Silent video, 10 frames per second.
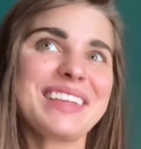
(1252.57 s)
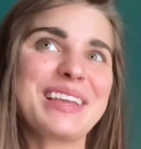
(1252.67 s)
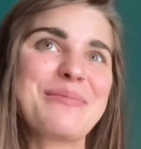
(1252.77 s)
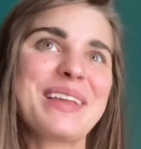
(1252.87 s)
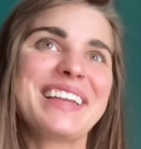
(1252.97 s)

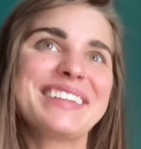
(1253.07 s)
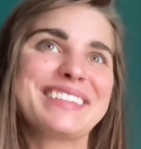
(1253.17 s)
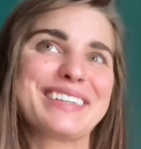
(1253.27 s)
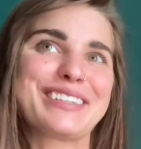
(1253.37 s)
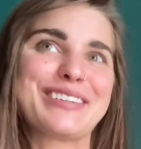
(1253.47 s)
it made it
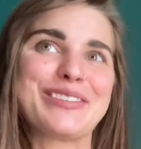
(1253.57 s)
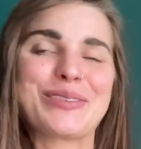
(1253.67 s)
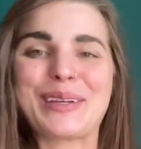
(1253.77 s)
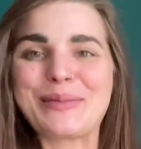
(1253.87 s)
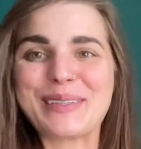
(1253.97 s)
such an
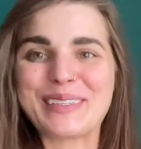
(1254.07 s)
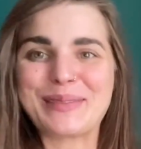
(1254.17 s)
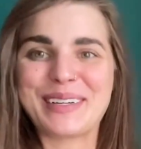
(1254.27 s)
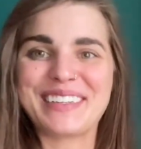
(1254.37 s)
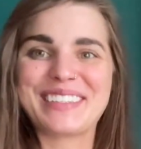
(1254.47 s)
enjoyable
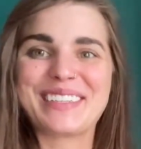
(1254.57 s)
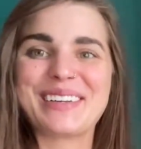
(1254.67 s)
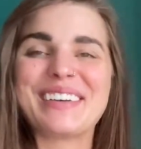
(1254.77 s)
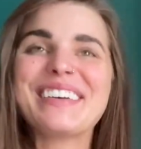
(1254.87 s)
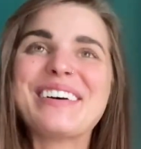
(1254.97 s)
experience
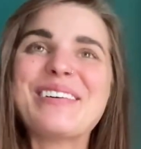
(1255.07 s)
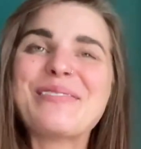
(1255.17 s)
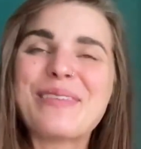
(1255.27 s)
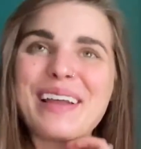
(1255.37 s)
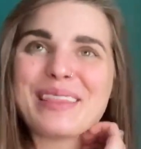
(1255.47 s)
to
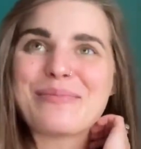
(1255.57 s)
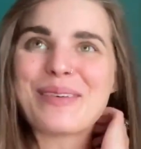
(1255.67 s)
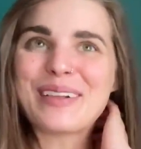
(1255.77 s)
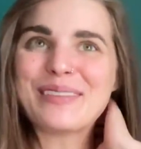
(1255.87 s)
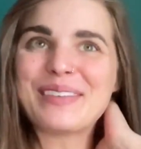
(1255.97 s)
wind the
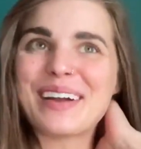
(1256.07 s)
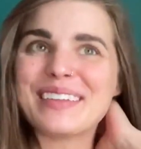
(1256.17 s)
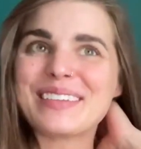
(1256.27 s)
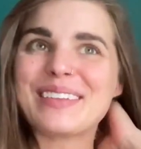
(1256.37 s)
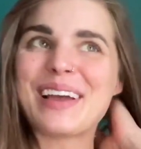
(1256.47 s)
ball of yarn.
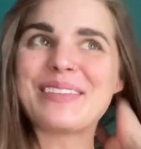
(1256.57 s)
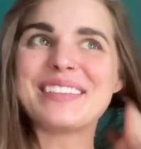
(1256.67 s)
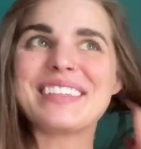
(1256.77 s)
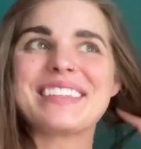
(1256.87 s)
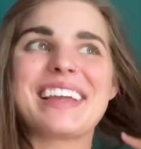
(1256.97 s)
So that was
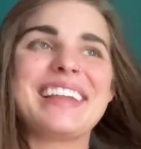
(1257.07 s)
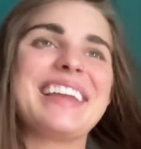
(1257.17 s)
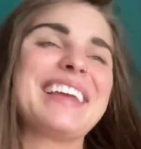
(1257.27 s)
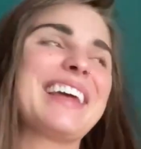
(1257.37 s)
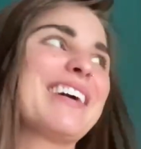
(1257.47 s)

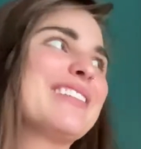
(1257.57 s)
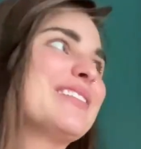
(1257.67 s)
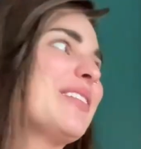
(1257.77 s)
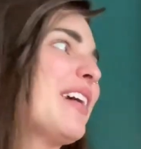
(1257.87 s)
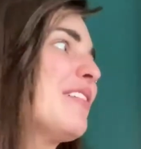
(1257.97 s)
exciting. And I
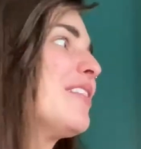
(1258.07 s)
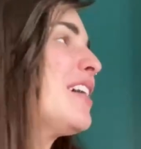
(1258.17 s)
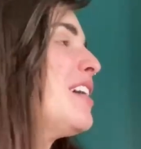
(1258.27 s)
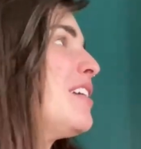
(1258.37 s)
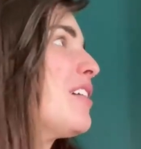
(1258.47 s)
also have
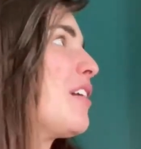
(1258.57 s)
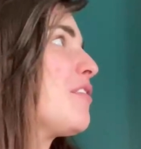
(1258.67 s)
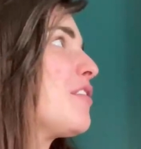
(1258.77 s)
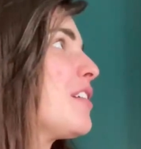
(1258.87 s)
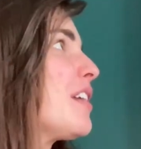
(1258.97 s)
yarn
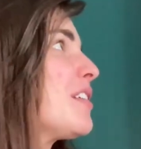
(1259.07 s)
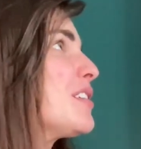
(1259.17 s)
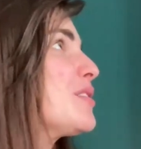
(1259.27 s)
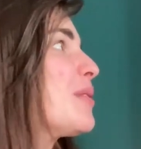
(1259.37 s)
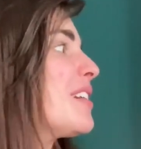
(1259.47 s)
for another
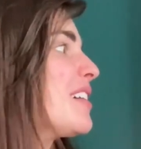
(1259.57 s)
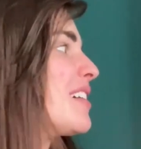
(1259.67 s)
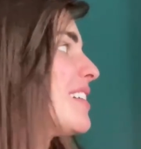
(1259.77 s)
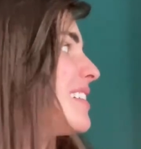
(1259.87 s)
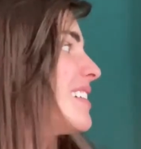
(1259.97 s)
sweater,
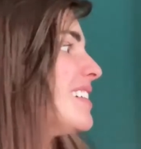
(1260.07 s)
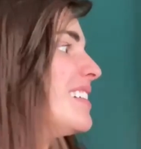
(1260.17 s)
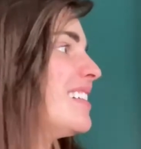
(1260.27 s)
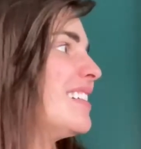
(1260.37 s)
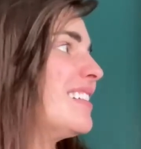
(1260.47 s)
and
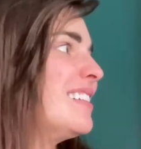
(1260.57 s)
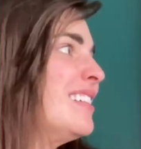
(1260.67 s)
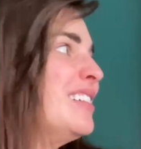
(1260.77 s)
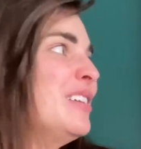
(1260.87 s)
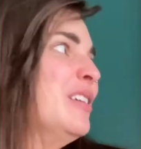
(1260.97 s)

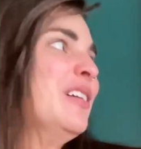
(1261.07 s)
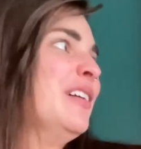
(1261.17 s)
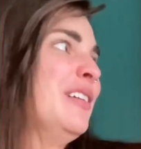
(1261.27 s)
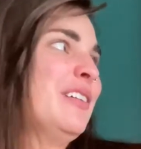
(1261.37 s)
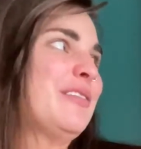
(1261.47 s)

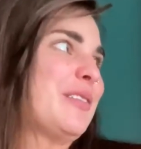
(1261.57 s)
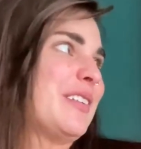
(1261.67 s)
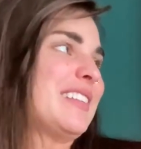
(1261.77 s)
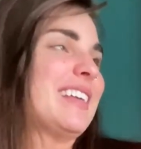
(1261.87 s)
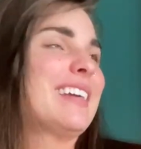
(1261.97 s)
of
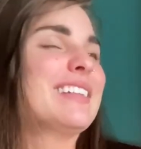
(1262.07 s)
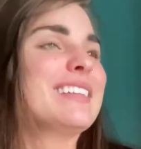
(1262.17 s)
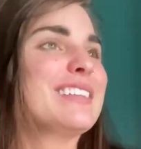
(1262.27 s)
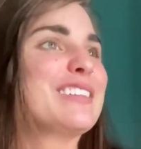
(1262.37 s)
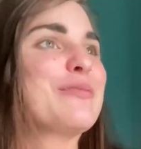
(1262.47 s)
course like a
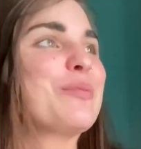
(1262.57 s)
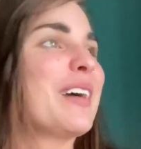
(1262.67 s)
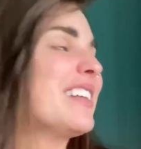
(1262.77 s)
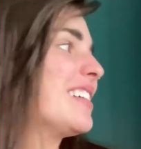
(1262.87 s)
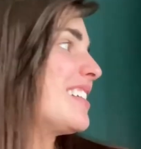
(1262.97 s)
list of
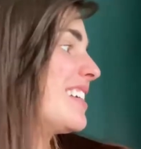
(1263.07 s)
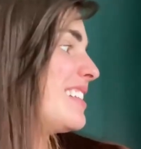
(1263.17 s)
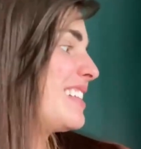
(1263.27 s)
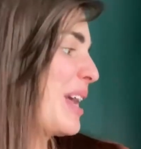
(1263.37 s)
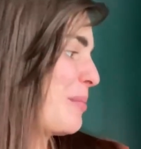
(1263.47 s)
projects that's 10